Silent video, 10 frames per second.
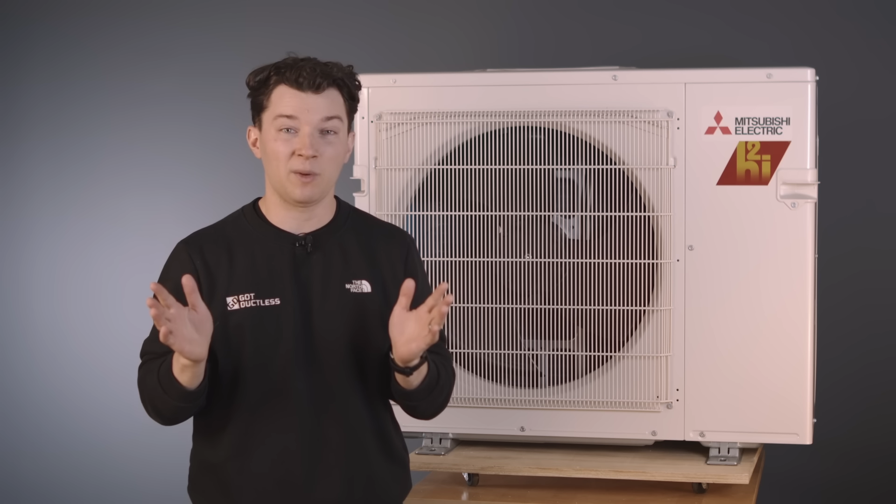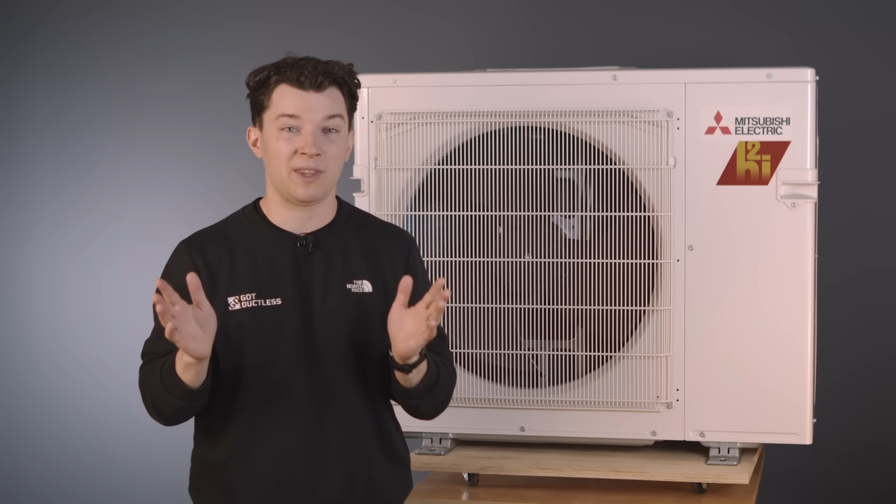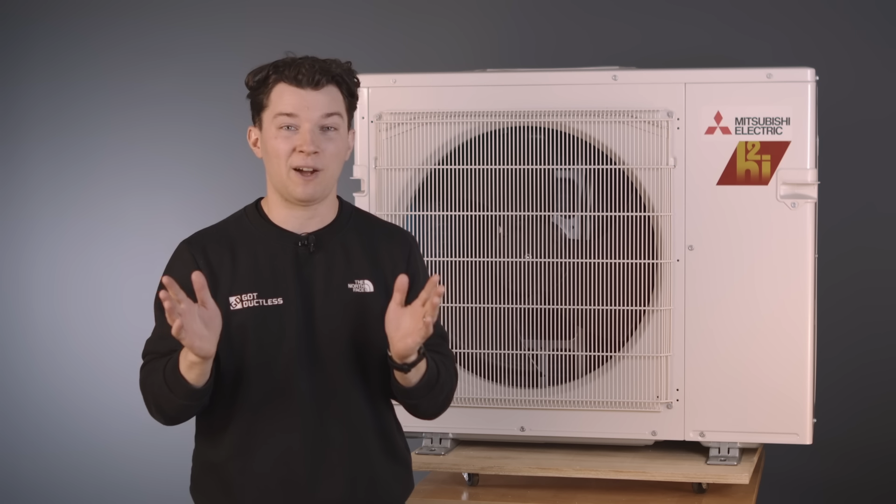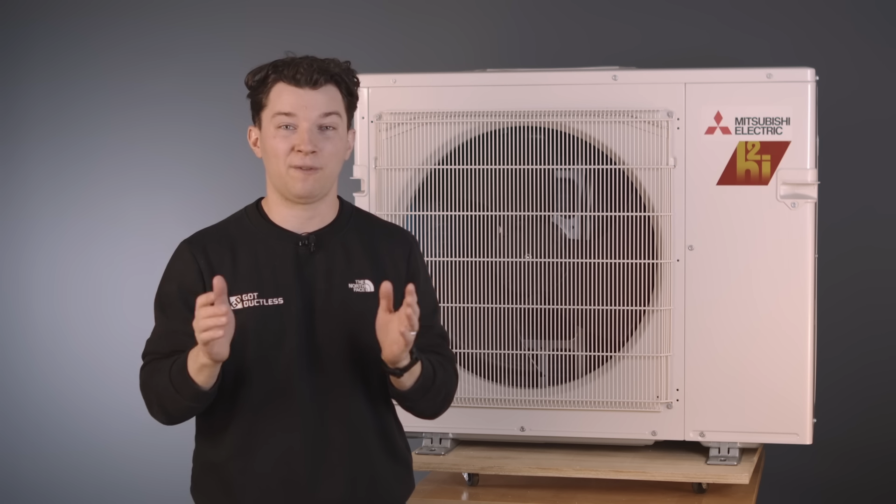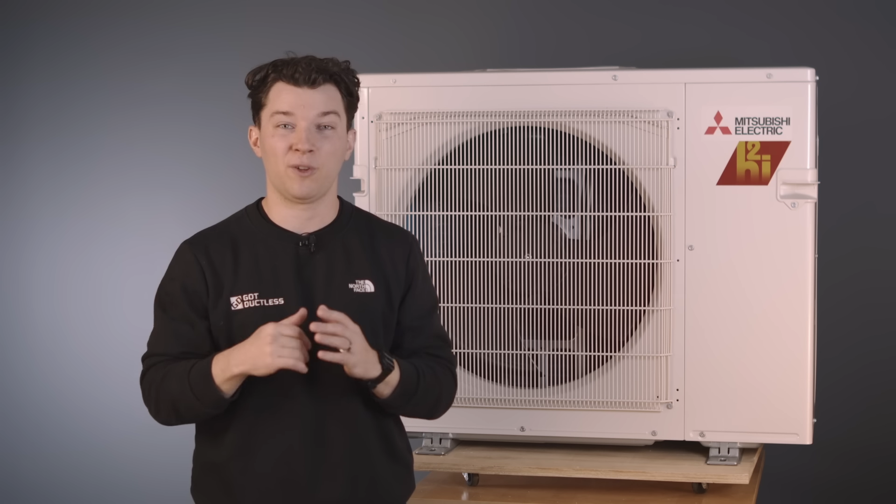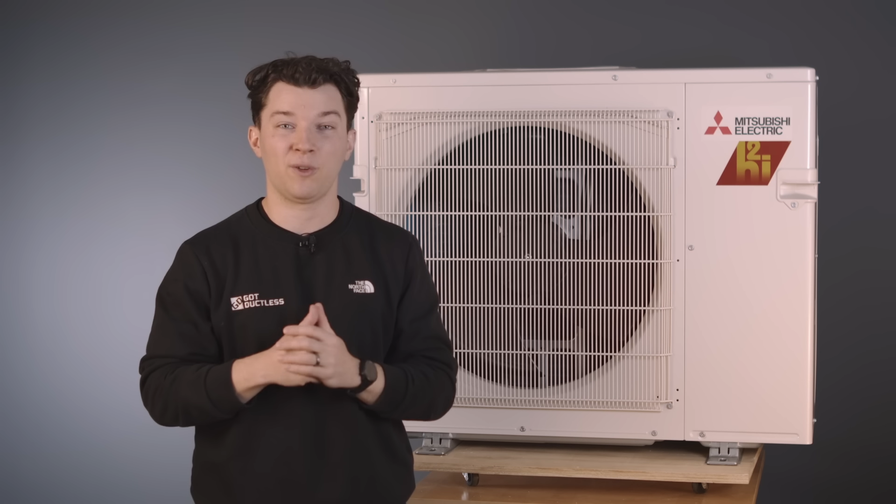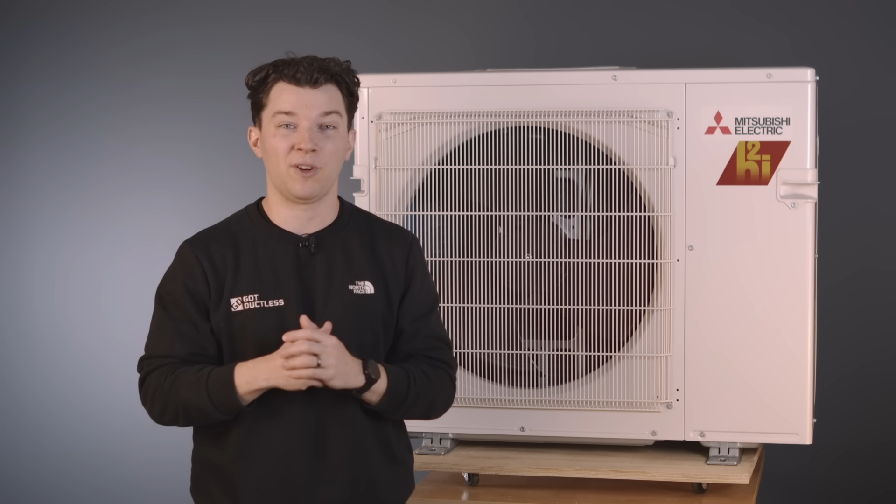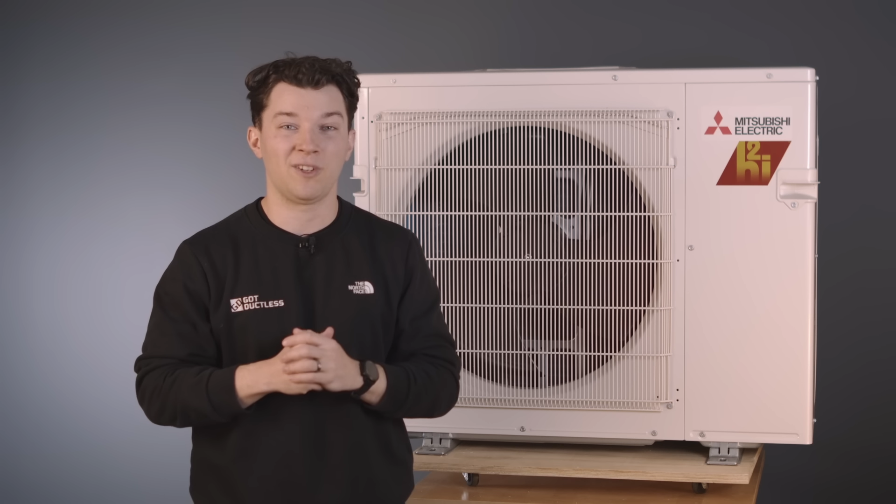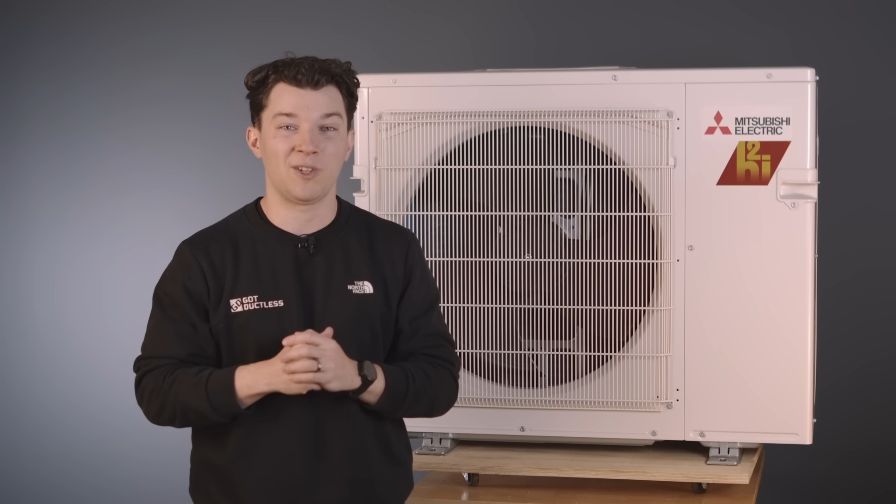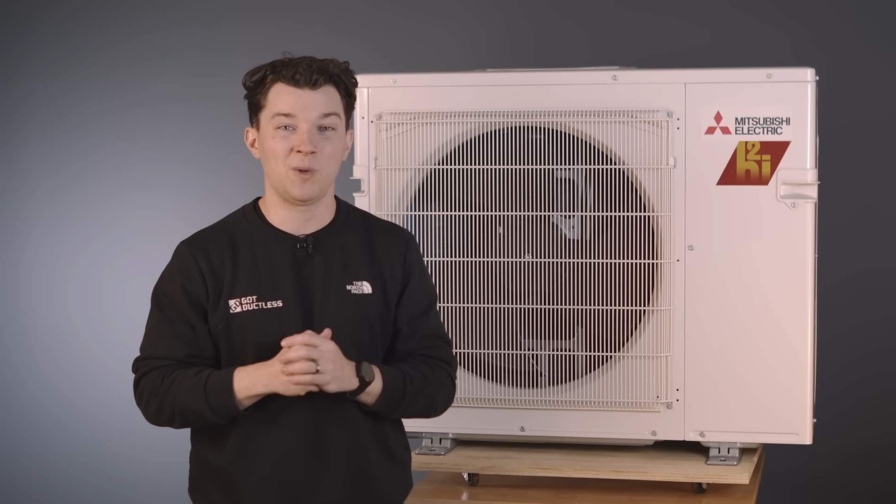without further
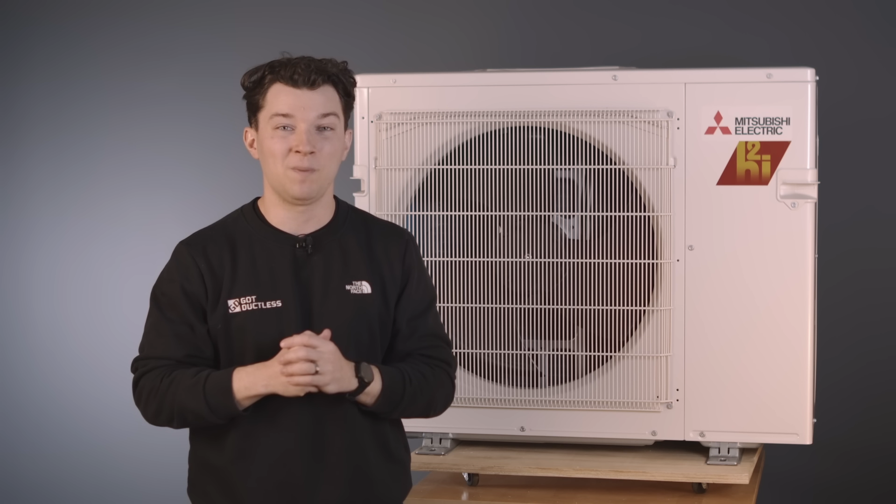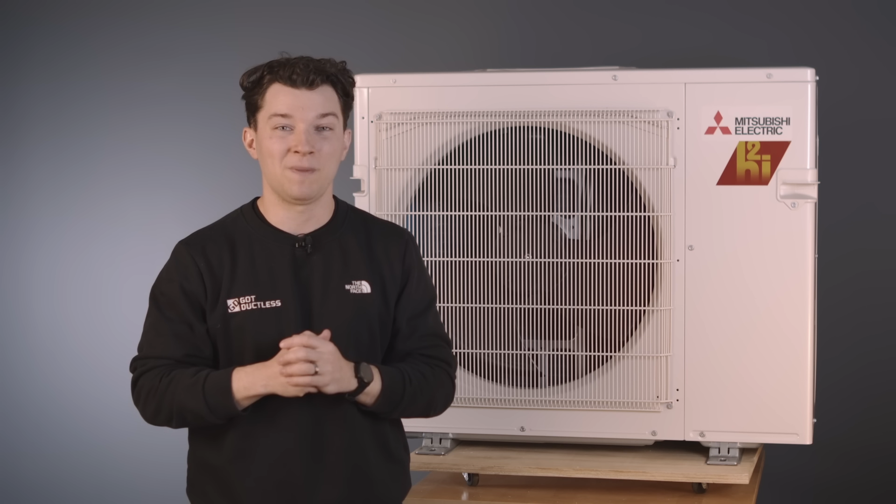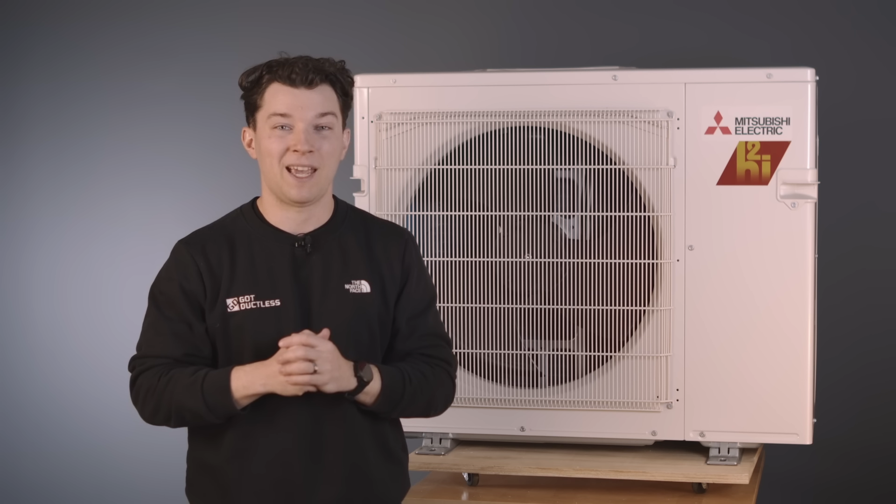ado